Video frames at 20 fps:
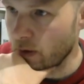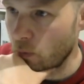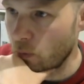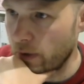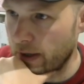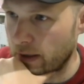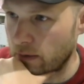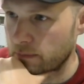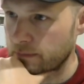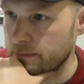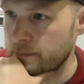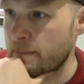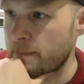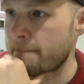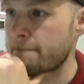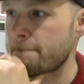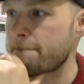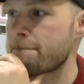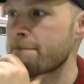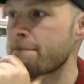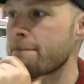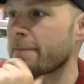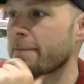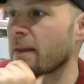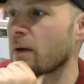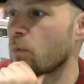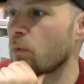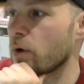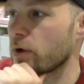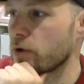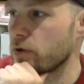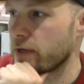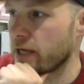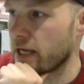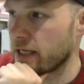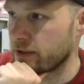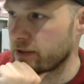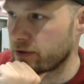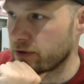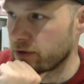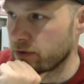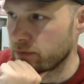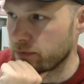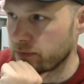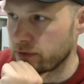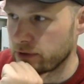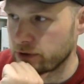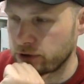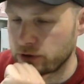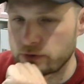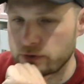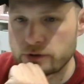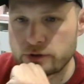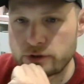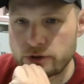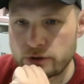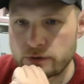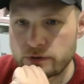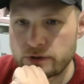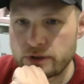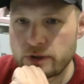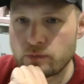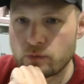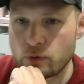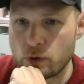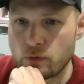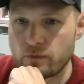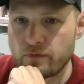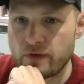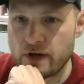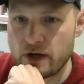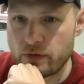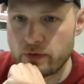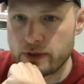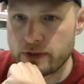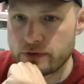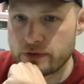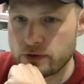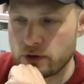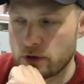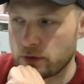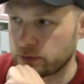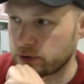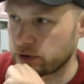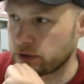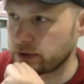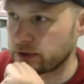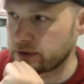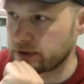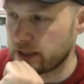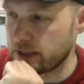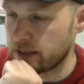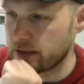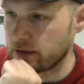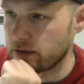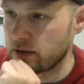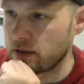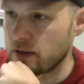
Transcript: Well, what you can do is you can use the enroll variants option instead.